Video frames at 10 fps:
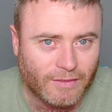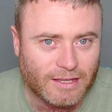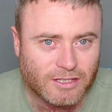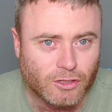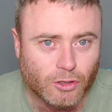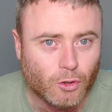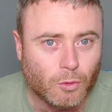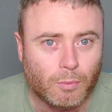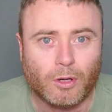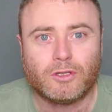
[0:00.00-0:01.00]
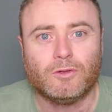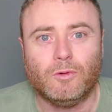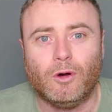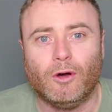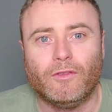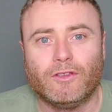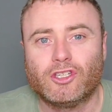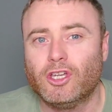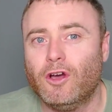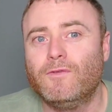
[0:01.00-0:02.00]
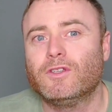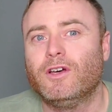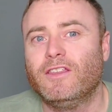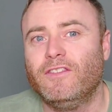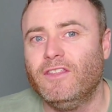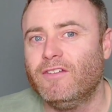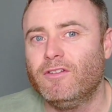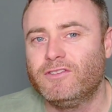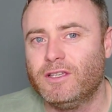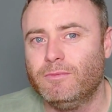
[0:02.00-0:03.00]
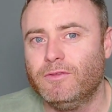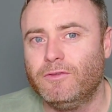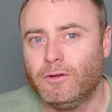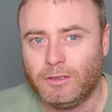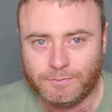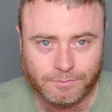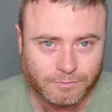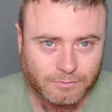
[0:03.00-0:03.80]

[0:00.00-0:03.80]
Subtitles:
and there's a new bottle on the shelves I had never seen before.